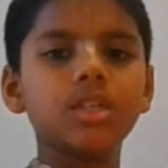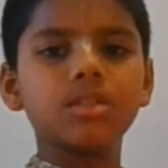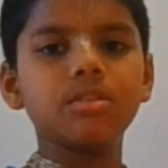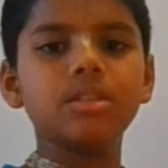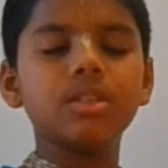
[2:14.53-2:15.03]

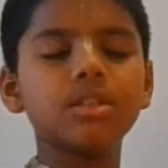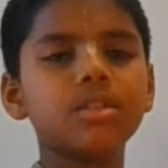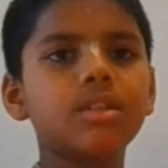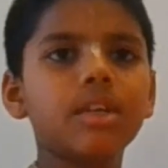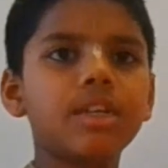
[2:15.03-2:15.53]
So in this
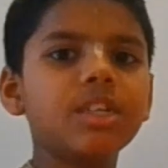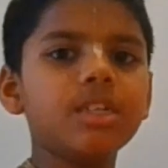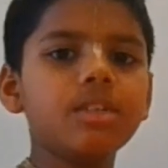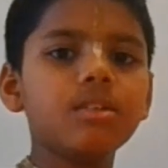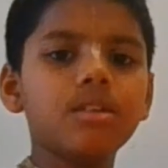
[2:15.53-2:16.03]
the
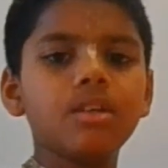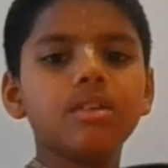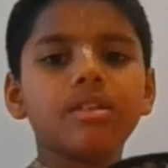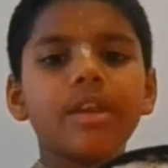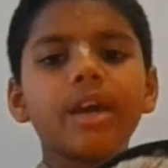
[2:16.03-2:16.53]
re
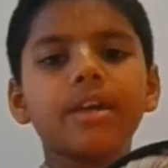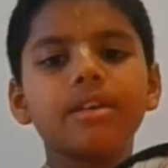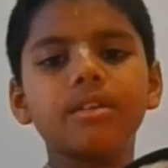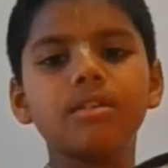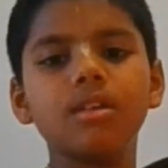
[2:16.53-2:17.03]
is
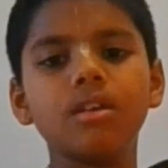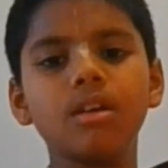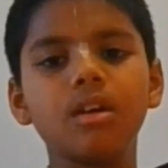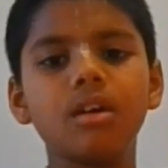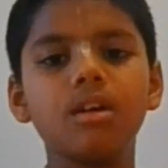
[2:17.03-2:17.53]
like
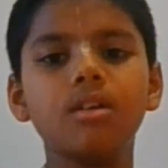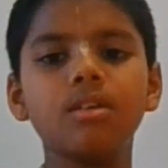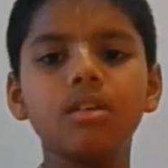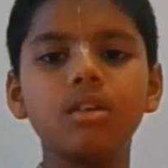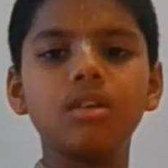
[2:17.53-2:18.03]

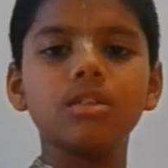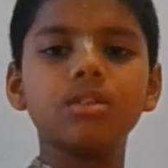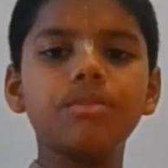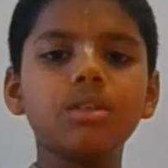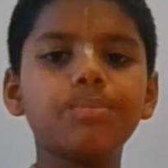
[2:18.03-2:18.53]

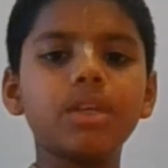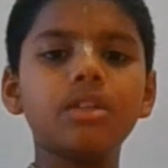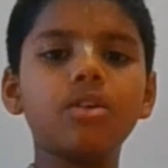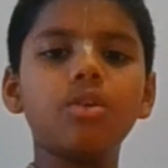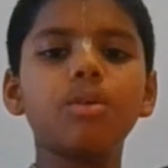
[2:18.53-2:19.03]
so when you play
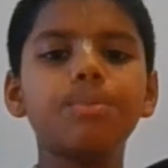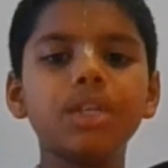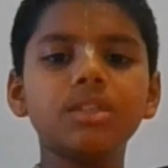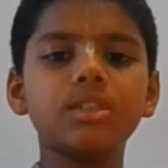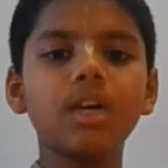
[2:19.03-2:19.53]
the
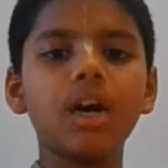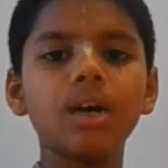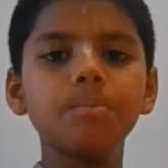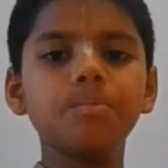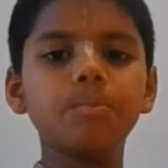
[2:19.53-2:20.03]
open
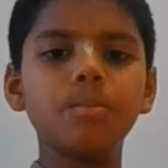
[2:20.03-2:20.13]
ta,